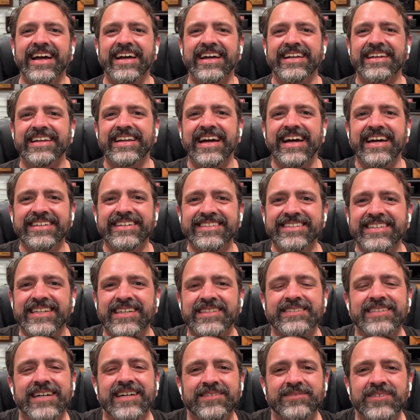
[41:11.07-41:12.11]
And actually,
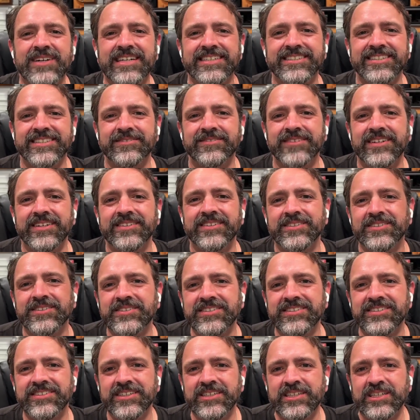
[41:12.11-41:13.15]
I've actually found this
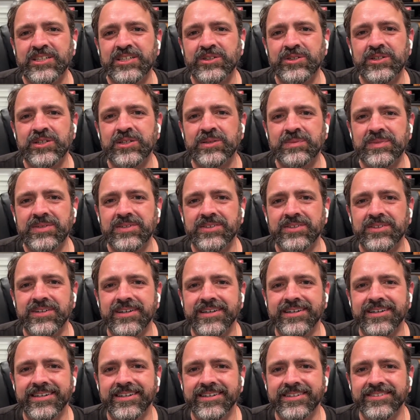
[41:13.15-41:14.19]
really enjoyable.
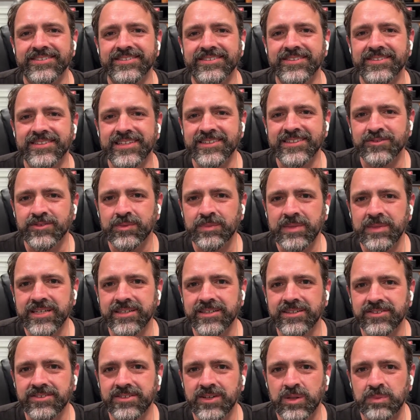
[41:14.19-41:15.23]
So thanks for
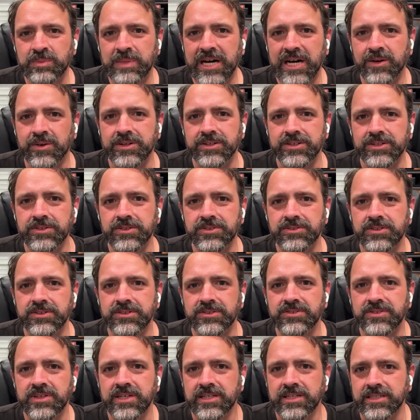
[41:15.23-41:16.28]
making us all power
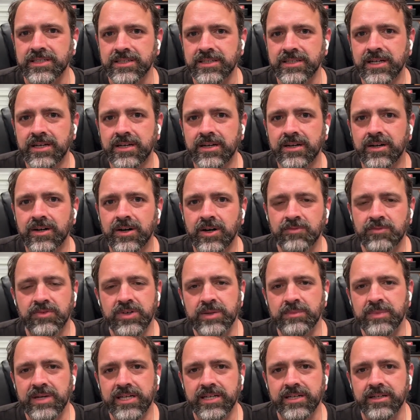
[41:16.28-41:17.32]
users, and
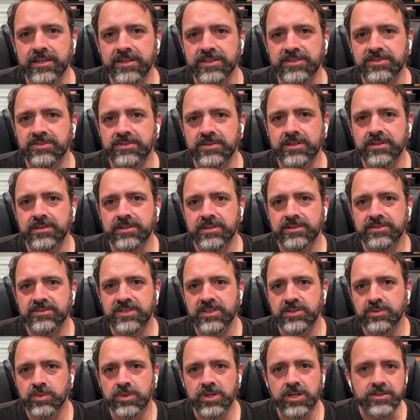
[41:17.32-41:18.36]
hopefully making us,
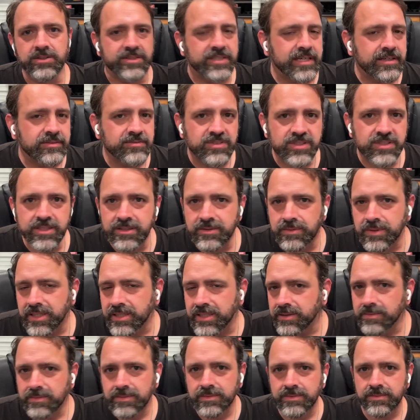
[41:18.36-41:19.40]
since we're all devs here,
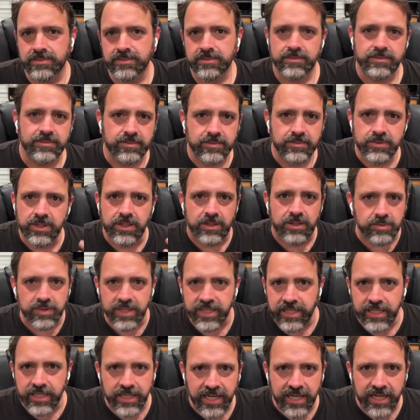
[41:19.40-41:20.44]
right? We're all
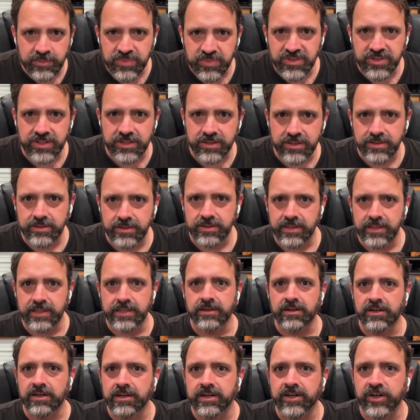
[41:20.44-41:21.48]
writing apps here,
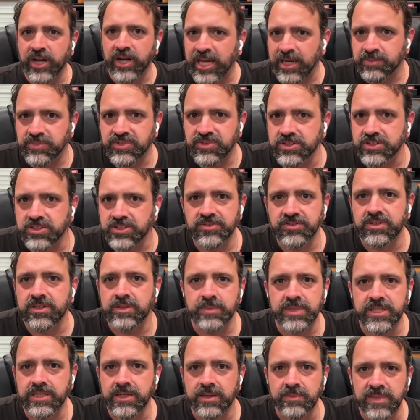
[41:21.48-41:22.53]
and all our apps are just
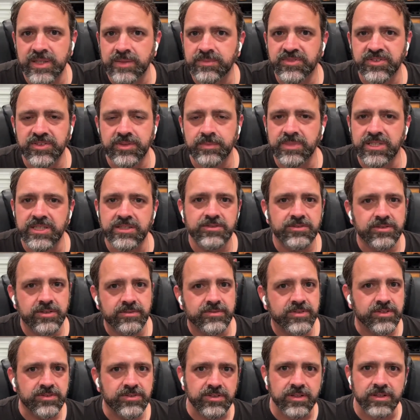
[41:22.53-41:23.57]
going to become MCP
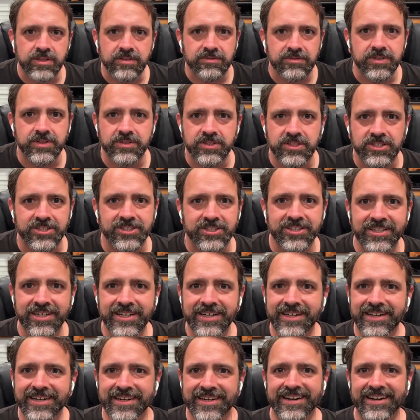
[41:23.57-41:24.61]
servers in the future.
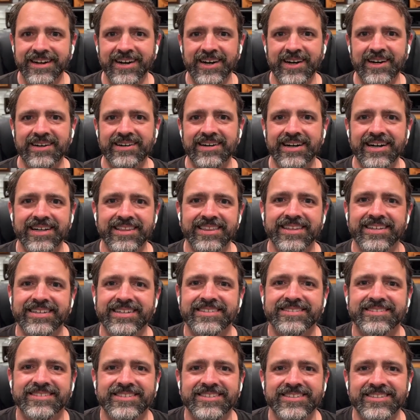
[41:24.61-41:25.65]
I think
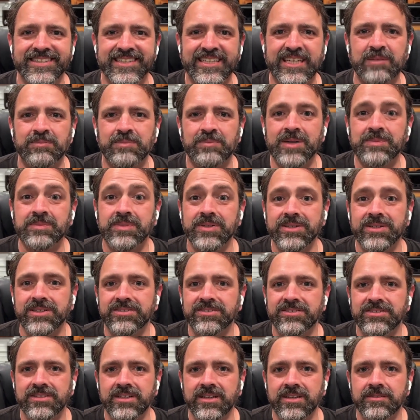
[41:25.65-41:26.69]
it's good to keep up with
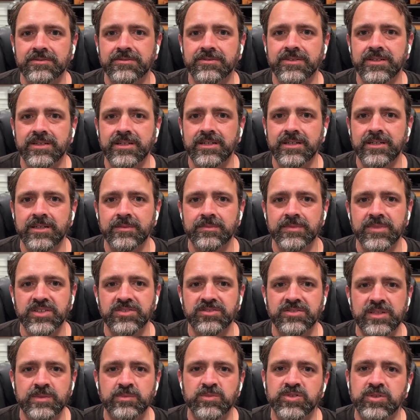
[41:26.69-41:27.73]
this stuff.
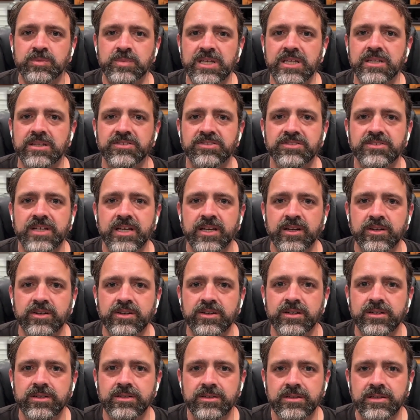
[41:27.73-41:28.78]
This seems to be the
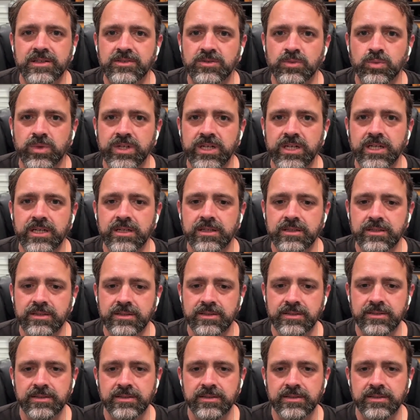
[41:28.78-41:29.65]
standard that's winning.